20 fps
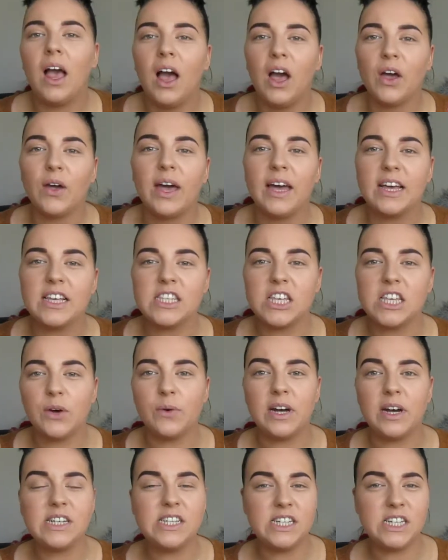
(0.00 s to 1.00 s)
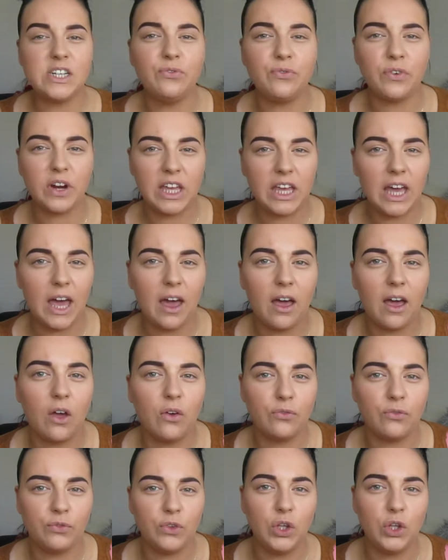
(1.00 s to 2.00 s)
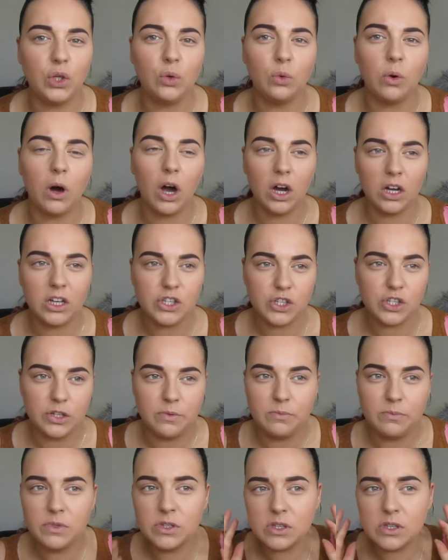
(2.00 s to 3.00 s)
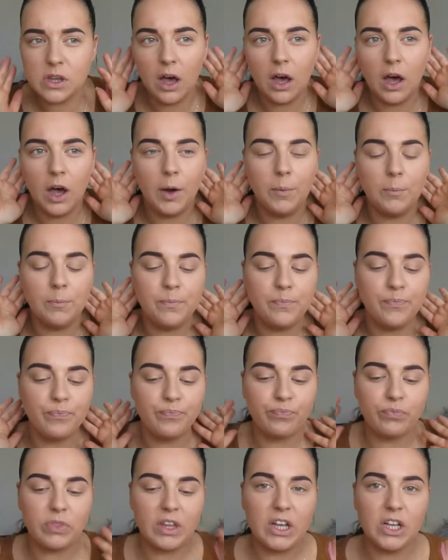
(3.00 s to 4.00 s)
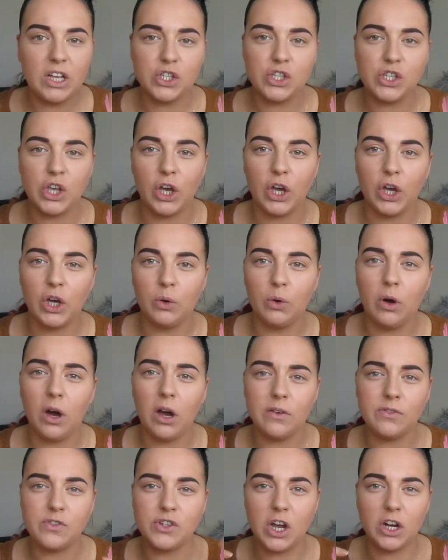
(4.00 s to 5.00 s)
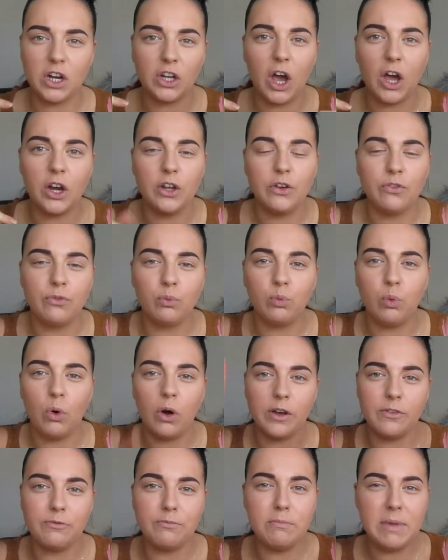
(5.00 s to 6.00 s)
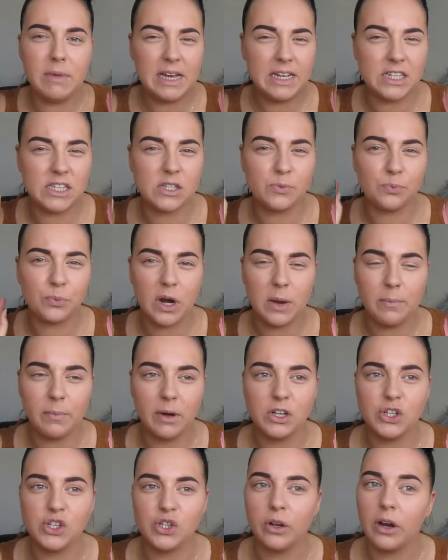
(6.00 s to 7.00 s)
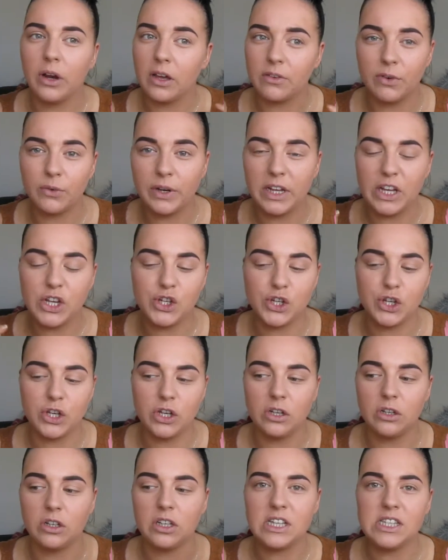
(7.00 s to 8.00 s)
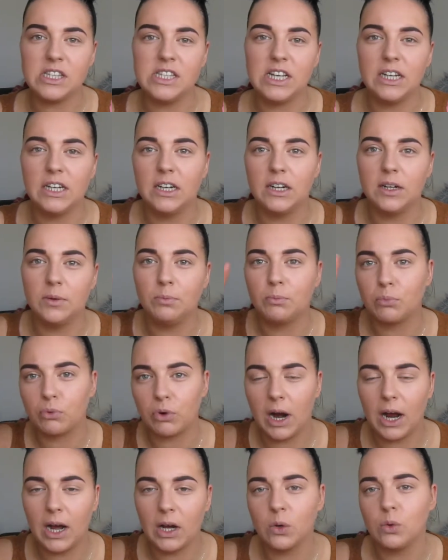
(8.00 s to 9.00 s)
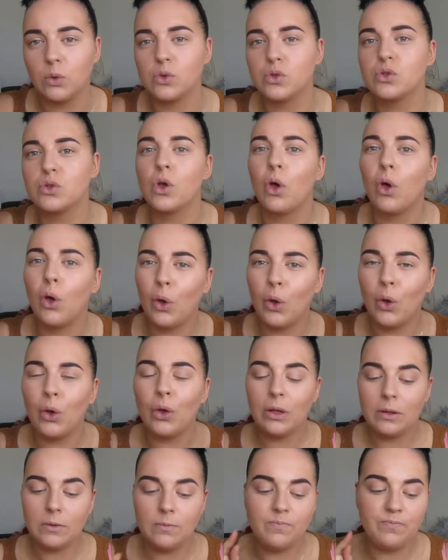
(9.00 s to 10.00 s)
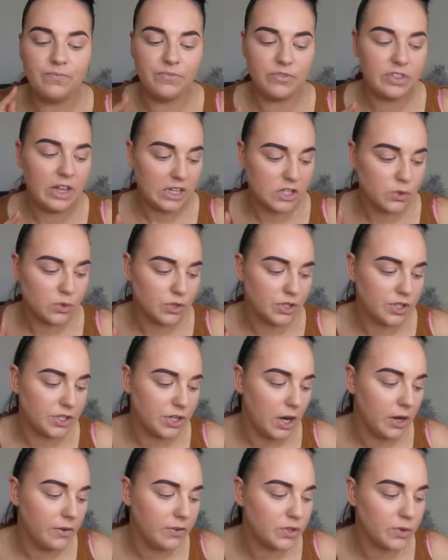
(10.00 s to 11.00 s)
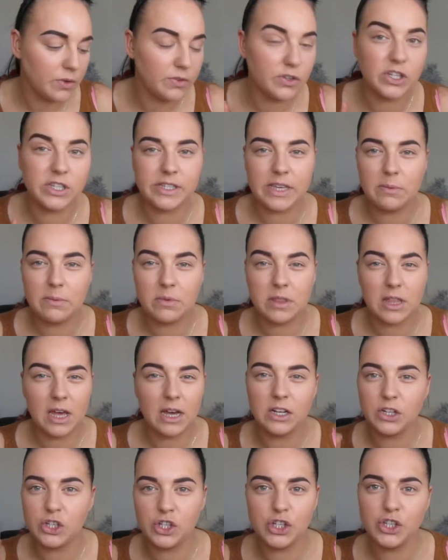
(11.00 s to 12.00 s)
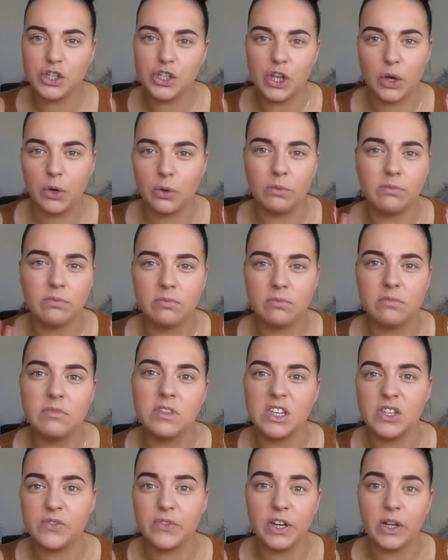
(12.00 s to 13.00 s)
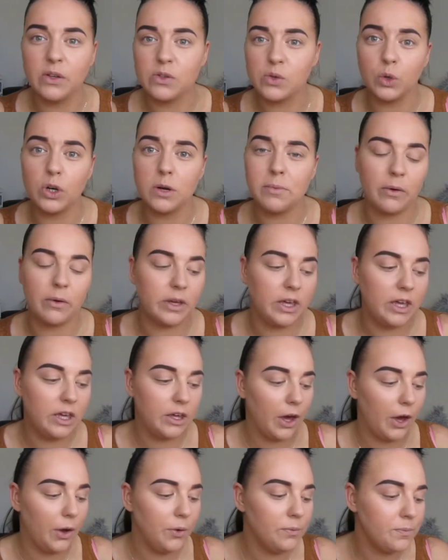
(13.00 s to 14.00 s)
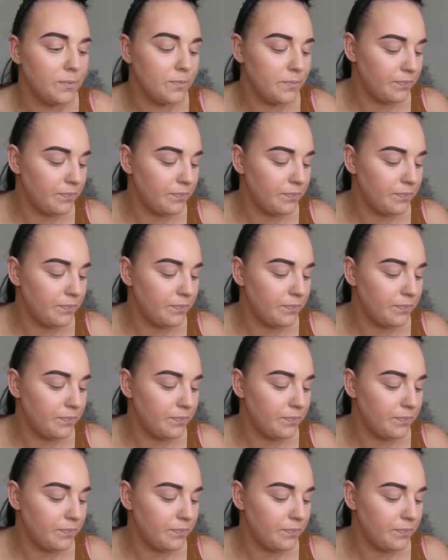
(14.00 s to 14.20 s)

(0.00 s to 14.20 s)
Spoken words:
Okay, so I did forget a few items. So I've done kind of what I've missed pretty much. So like foundation, concealer, brows, that sort of stuff. So I've just skipped that just so this video is all about Kiko.